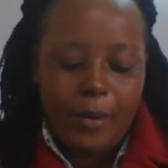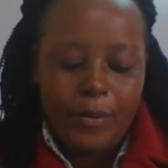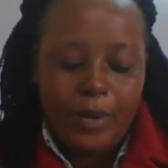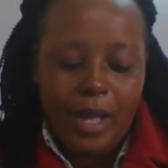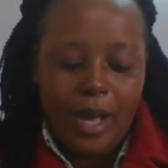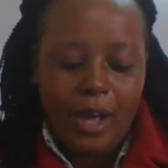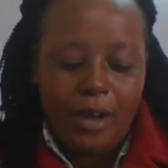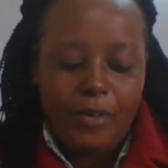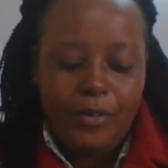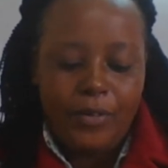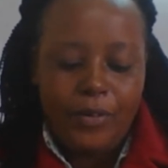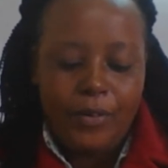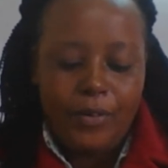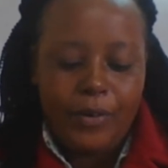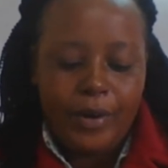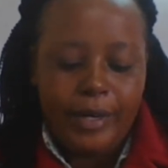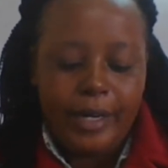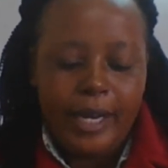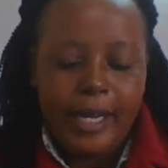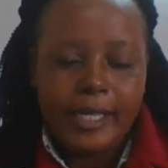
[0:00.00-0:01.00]
We
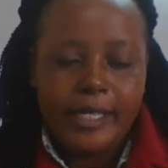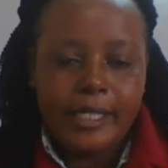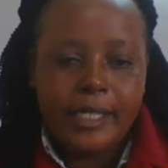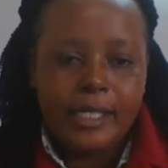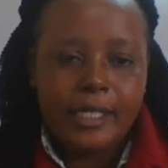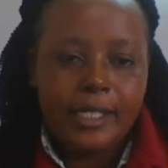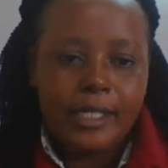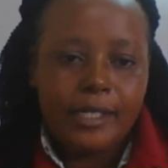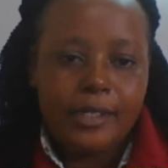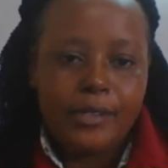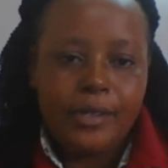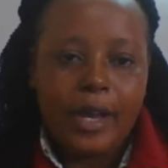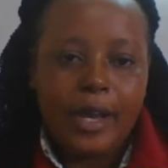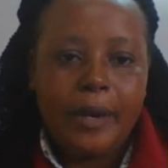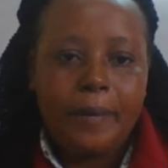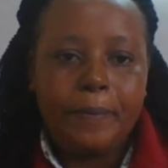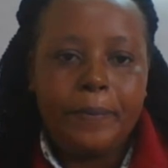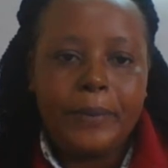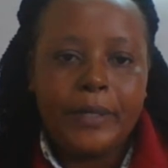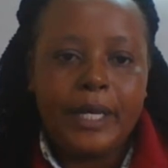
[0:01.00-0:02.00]
have correct
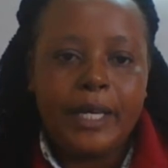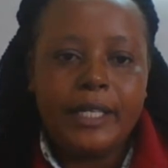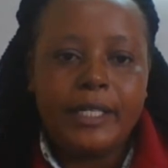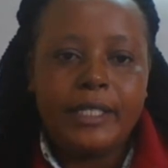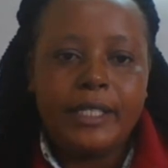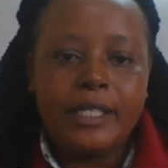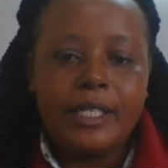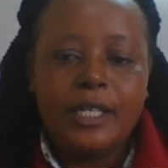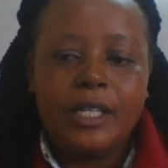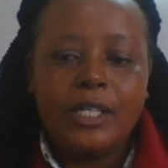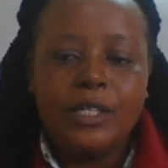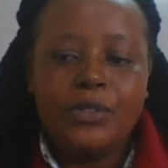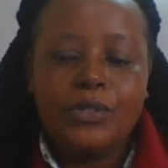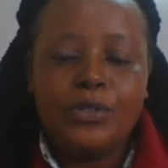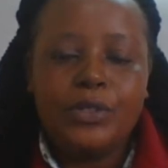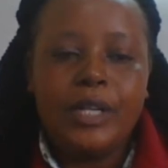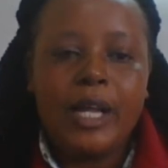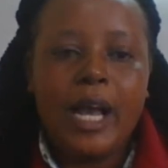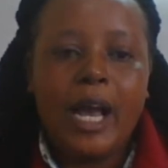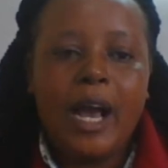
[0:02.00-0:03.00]
soil pH. It
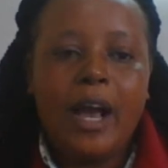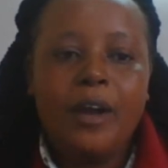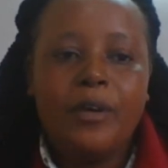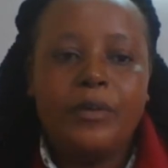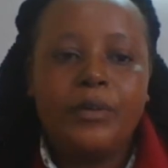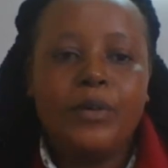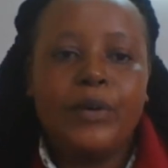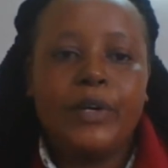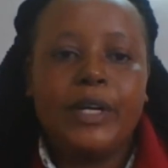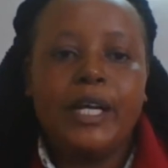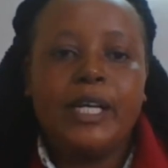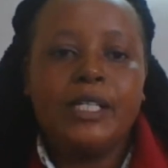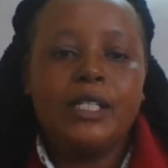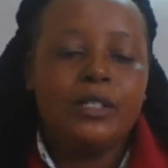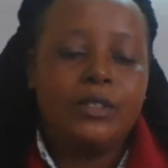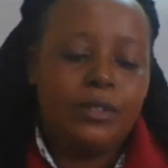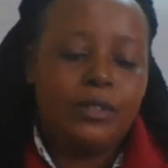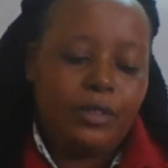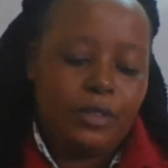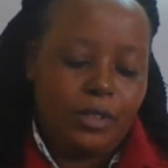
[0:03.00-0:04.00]
should have
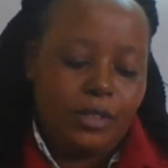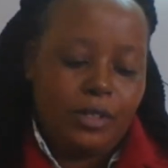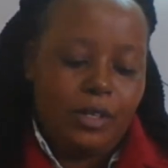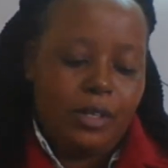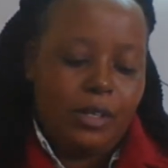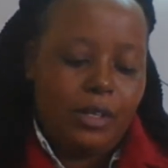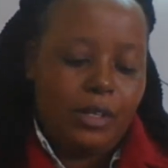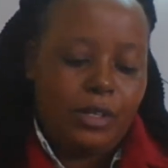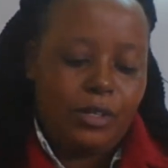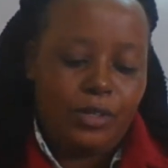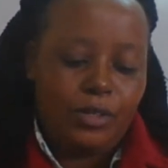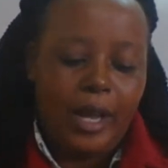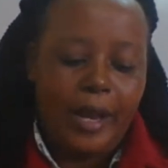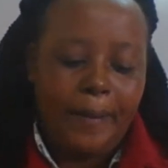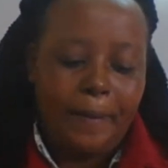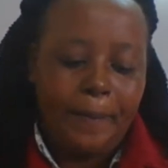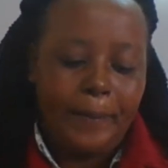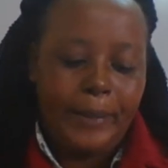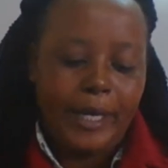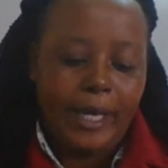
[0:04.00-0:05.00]
correct
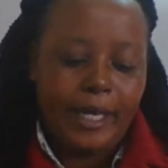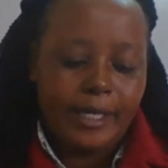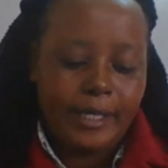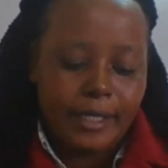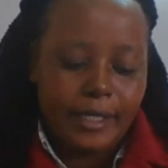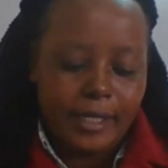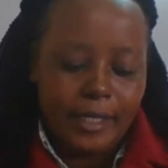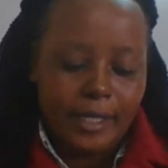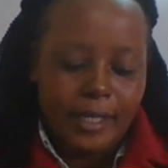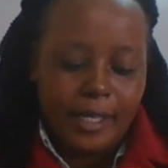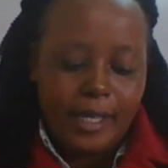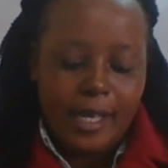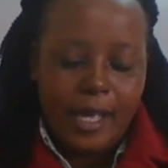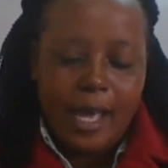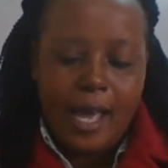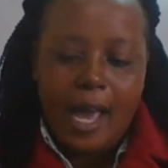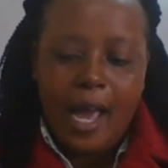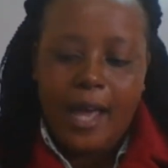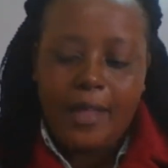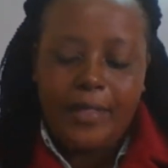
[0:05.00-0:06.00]
soil pH.
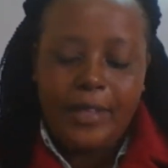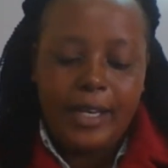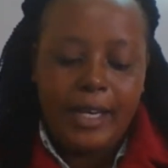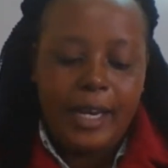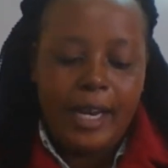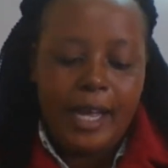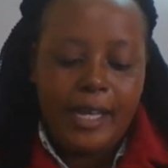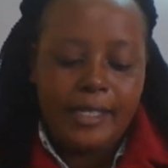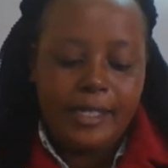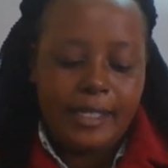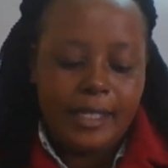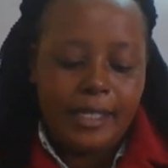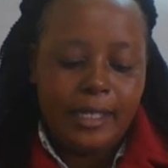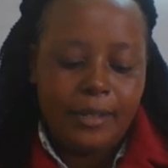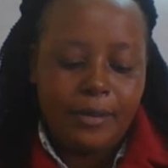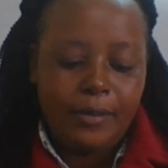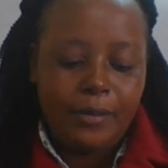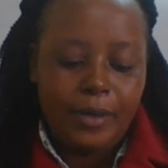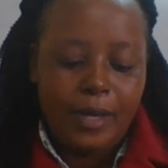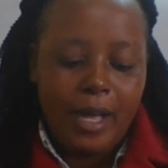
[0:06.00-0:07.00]
And then
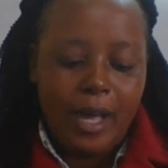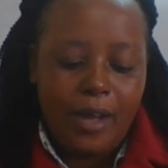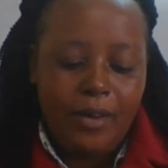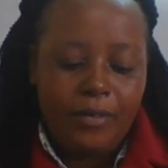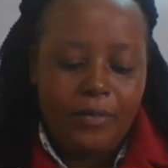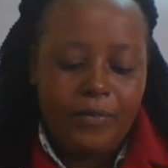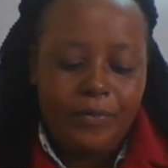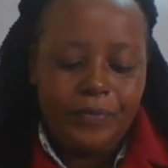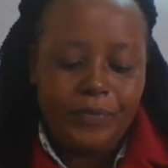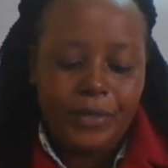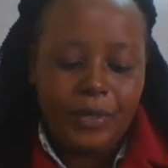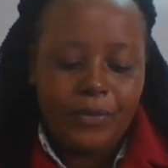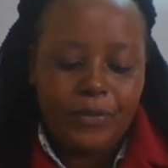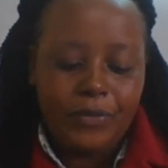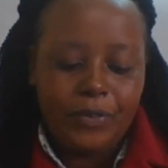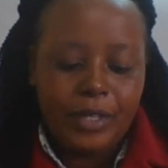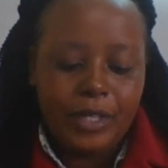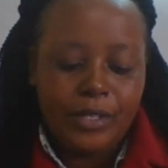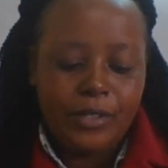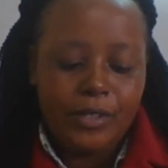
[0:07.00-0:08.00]
lastly, we have
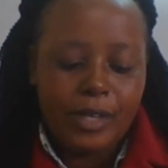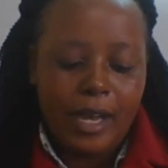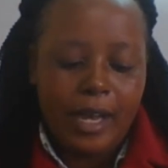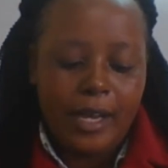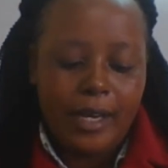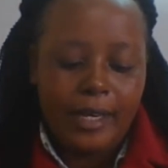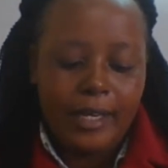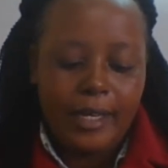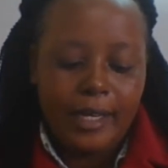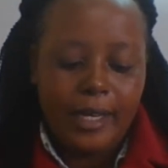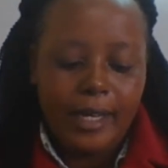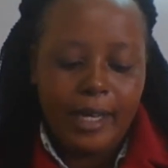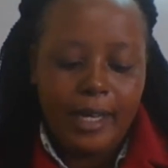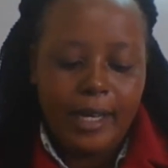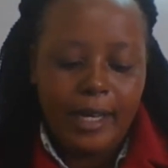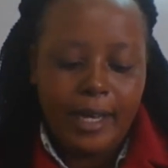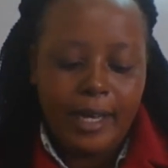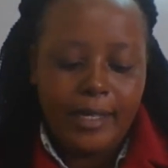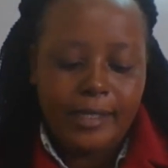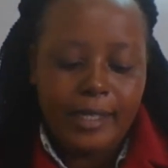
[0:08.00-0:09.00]
free soil,
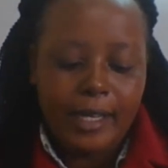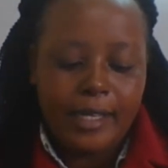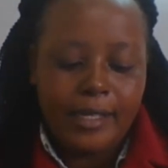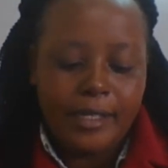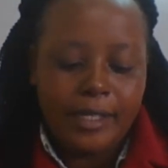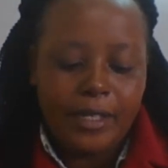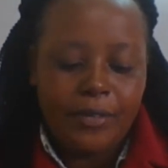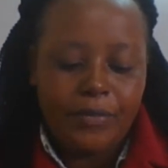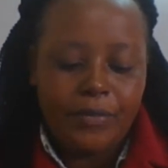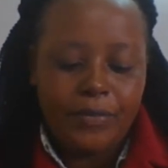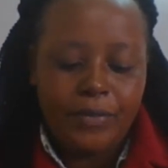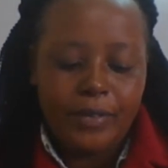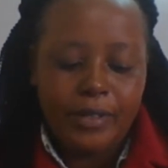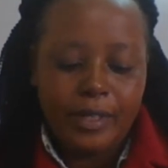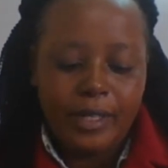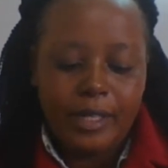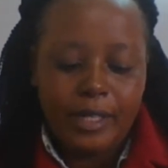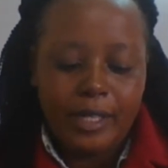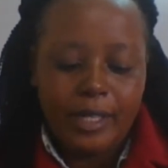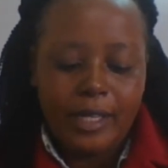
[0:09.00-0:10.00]

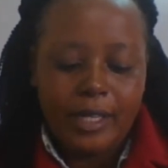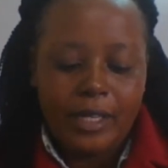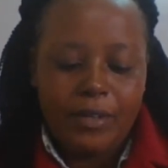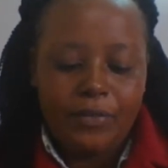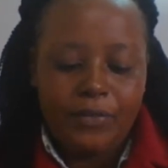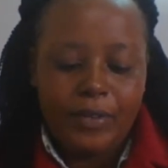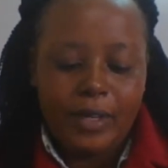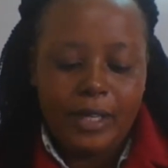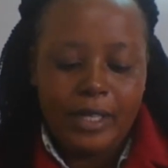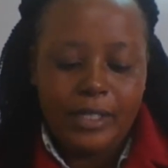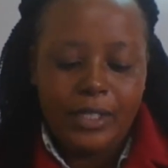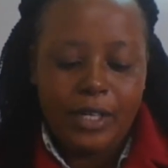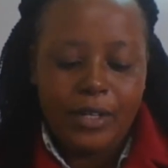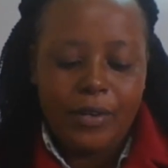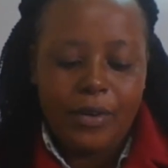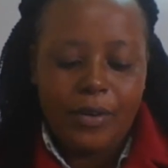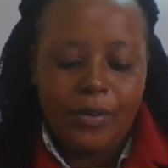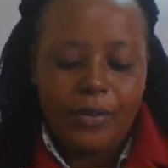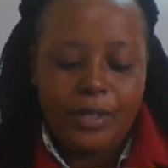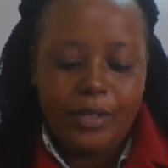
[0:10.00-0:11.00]
excessive
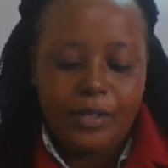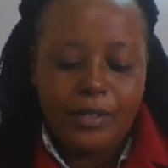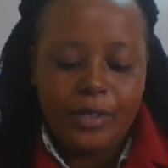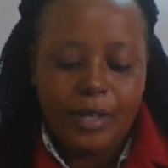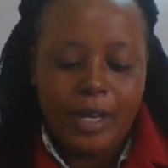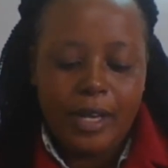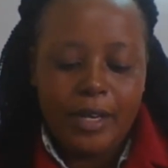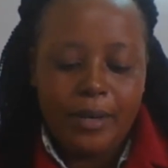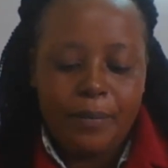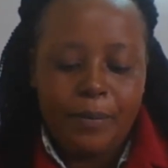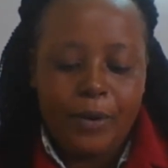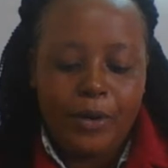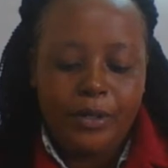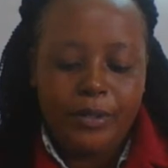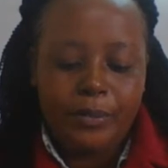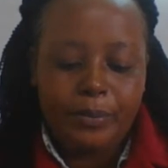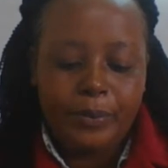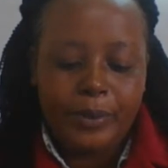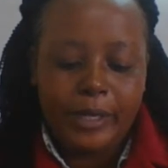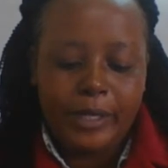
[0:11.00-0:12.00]
infection of the
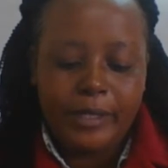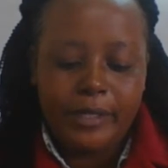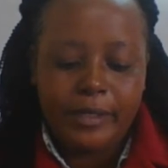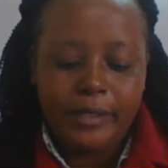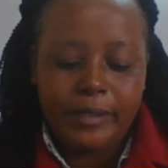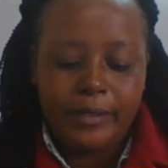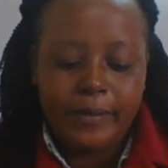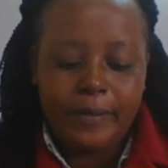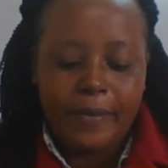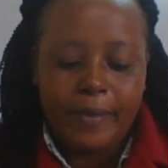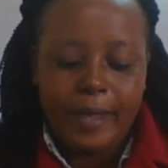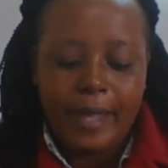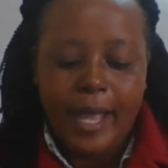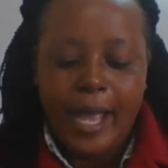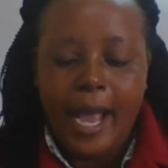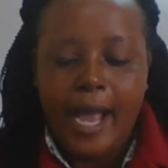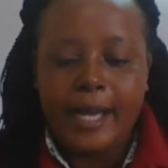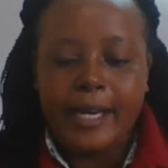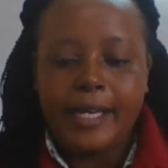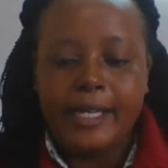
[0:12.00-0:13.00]
soil-borne pests
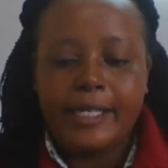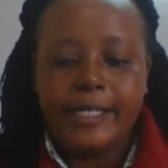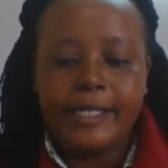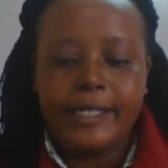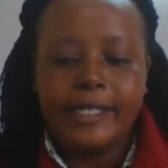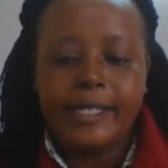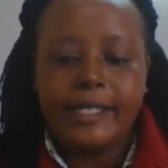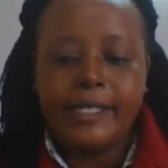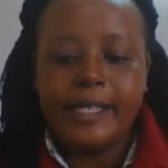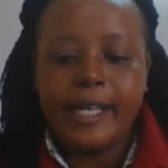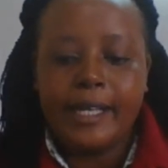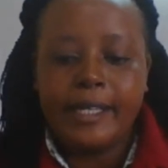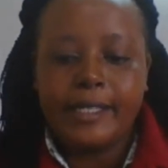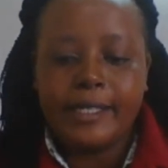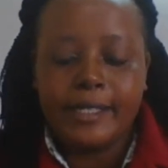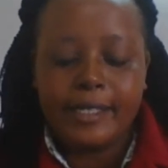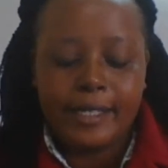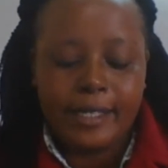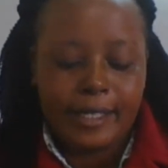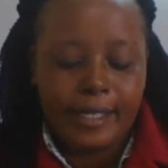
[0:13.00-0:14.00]
and the
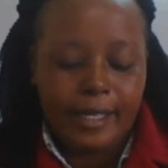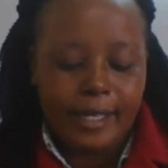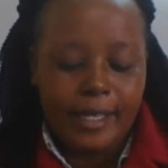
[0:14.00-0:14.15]
diseases.